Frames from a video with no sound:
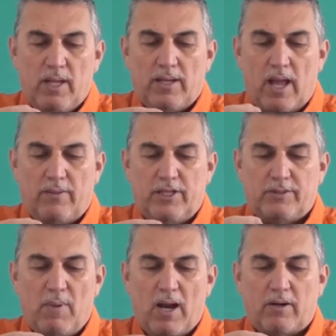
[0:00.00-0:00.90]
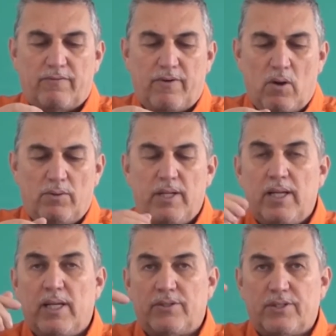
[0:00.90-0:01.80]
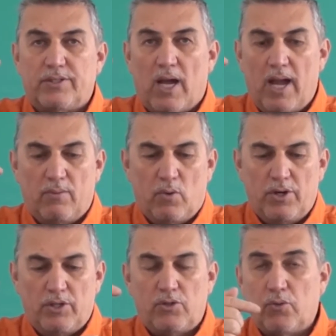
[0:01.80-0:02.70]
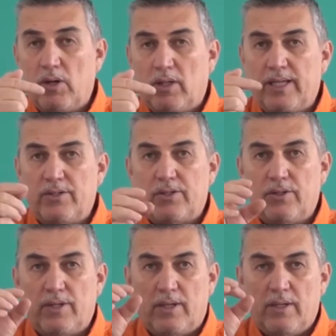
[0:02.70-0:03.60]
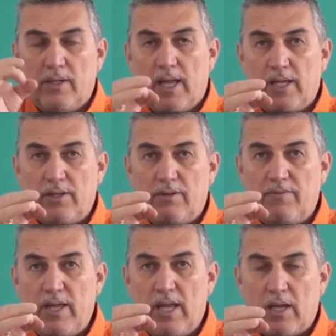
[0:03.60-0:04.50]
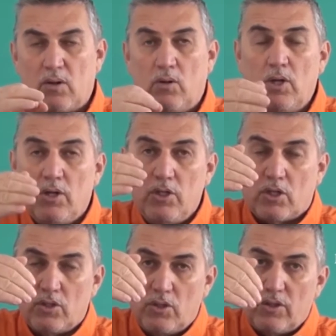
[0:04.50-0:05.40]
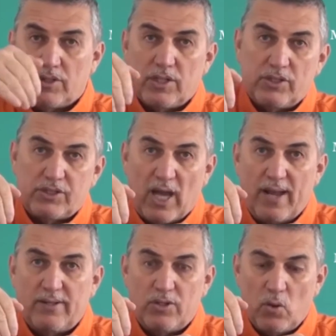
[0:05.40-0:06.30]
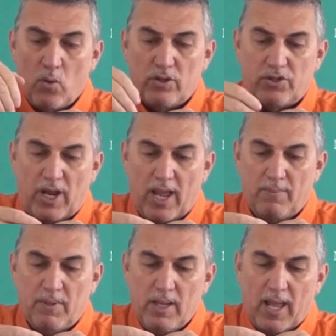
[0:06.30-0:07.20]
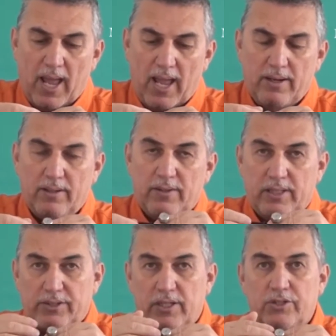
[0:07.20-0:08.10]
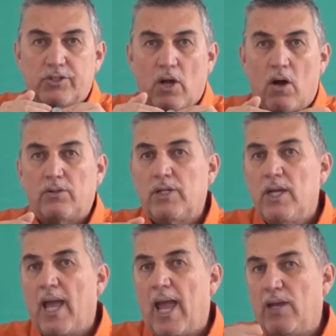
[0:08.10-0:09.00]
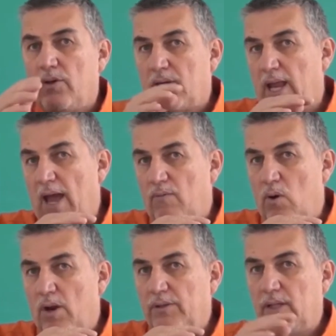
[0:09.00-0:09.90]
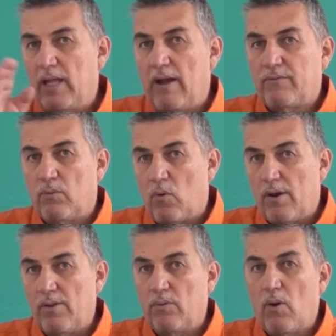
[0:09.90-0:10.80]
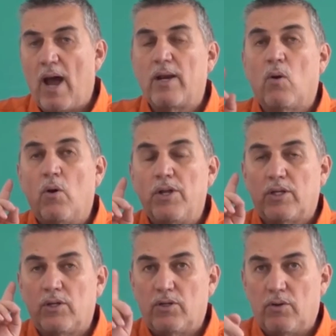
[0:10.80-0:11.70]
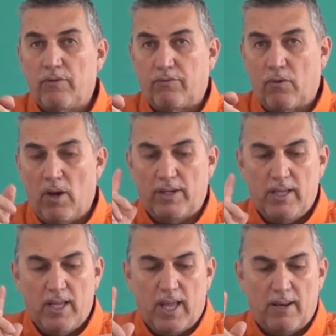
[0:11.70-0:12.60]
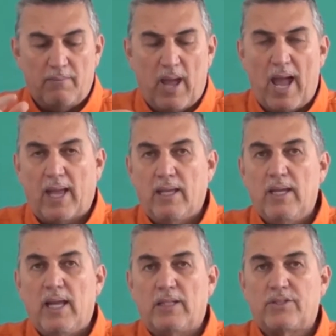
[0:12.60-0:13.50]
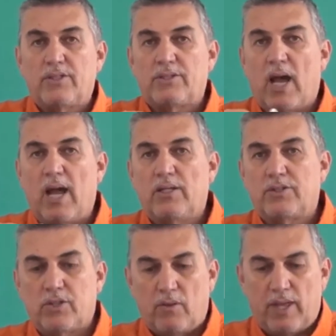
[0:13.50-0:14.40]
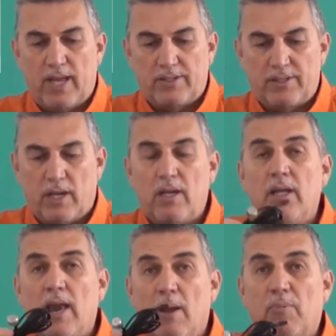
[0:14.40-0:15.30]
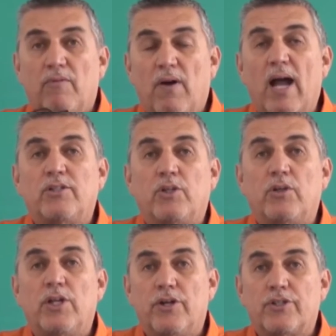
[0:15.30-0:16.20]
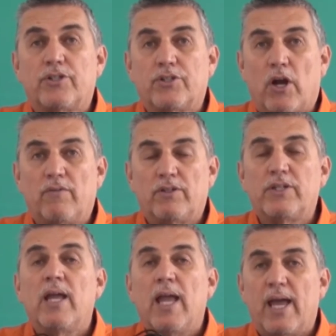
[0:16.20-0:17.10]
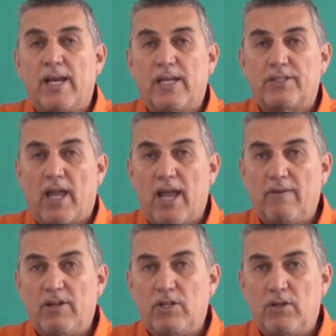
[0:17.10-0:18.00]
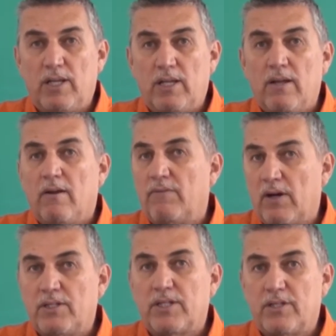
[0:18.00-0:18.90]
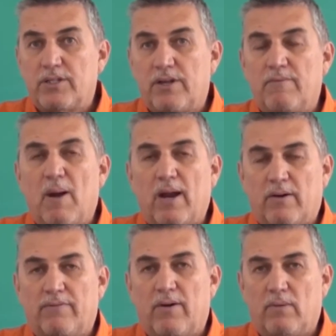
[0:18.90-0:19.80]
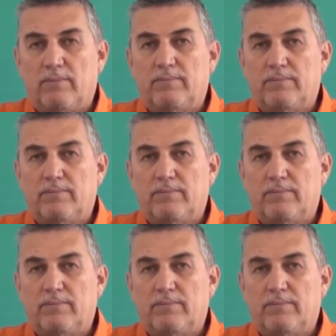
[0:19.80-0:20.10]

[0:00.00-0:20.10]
Now this microphone is designed where you drill into the vehicle. You can do this inside the door jamb, and this installs, and you can have one on the left and one on the right, or you can do it front and back. It's designed so that it provides you years of service, and it is a heavy-duty, very sensitive microphone.